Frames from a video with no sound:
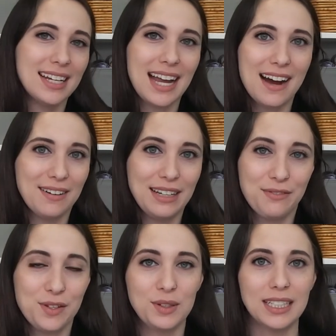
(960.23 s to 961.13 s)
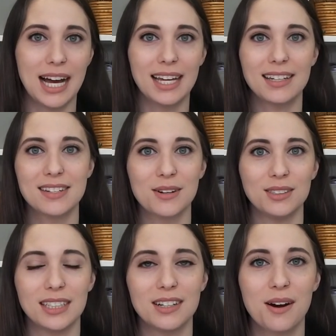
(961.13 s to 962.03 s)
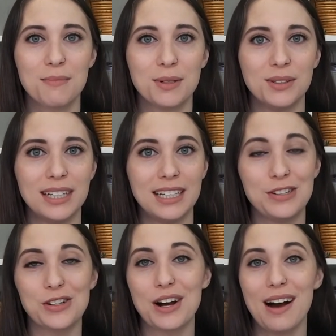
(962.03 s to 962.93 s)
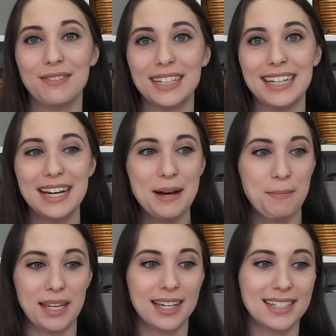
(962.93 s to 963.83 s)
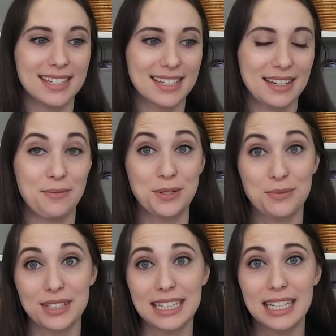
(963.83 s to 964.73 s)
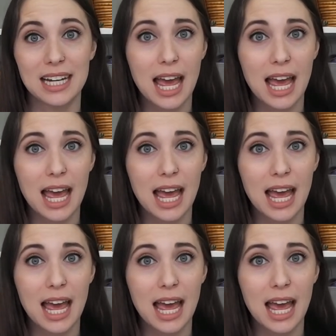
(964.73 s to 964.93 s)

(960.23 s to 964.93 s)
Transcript: it out if you like salted caramel in your coffee because it was really good.